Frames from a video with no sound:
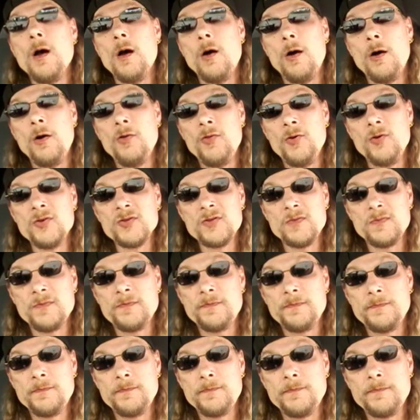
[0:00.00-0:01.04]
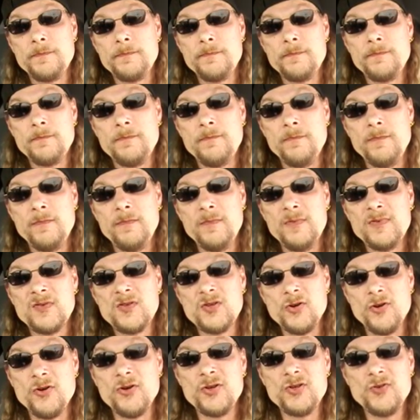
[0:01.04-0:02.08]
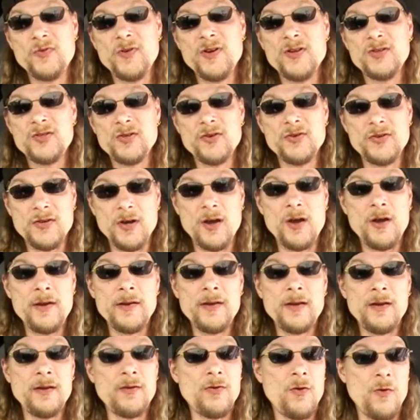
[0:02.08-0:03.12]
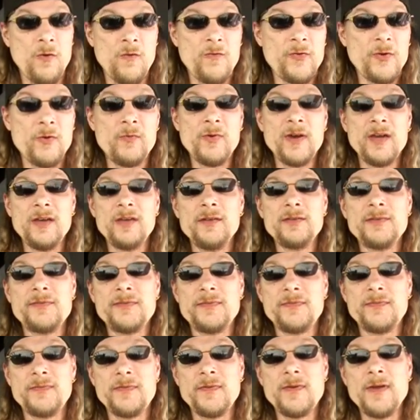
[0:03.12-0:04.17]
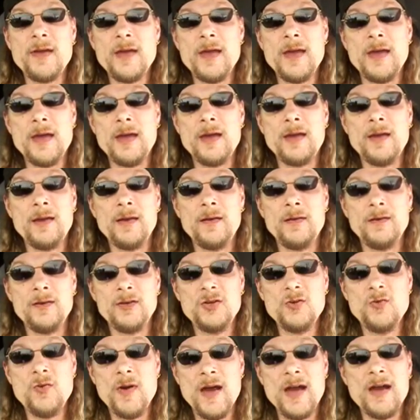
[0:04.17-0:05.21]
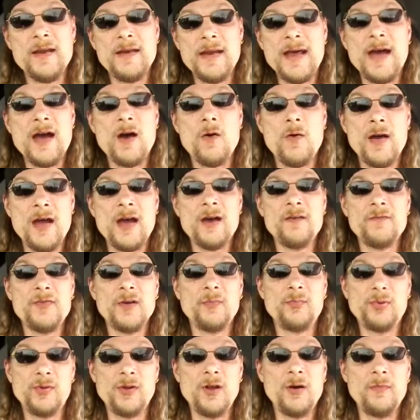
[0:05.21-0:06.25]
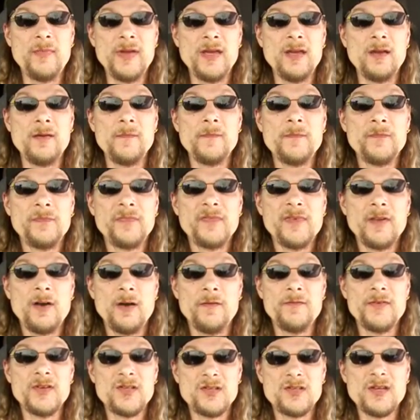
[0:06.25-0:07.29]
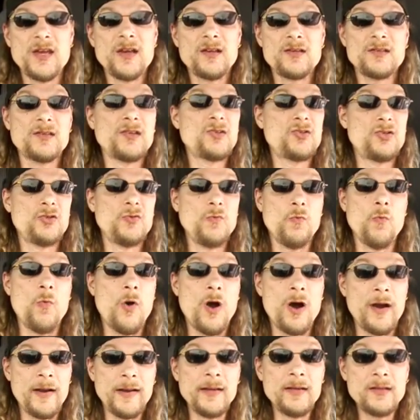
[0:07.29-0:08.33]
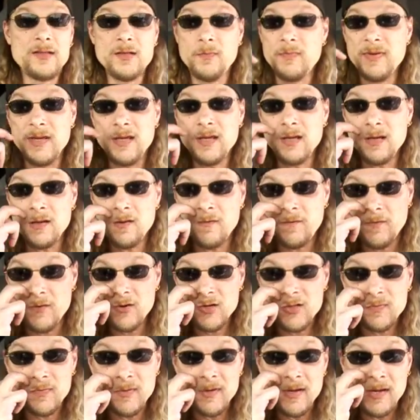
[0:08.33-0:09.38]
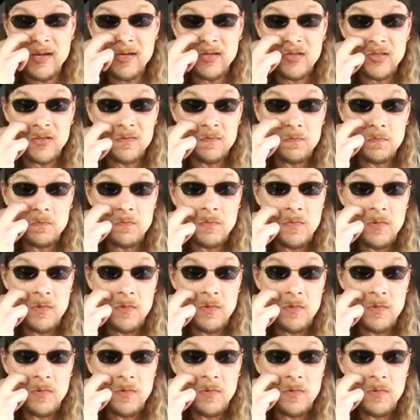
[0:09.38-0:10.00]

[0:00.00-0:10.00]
all those surgeries are done and over with, and you now have the plumbing of the sex that you wanted to be in the first place,